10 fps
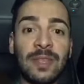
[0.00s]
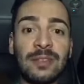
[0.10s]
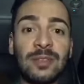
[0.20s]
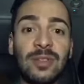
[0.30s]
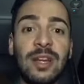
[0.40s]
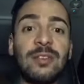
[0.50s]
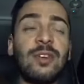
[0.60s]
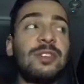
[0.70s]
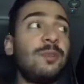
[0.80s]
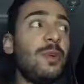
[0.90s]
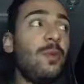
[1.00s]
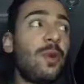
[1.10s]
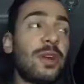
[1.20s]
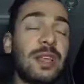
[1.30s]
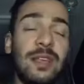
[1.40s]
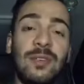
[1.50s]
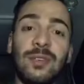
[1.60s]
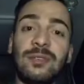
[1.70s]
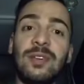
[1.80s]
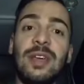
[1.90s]
So they're going to be working
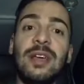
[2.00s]
on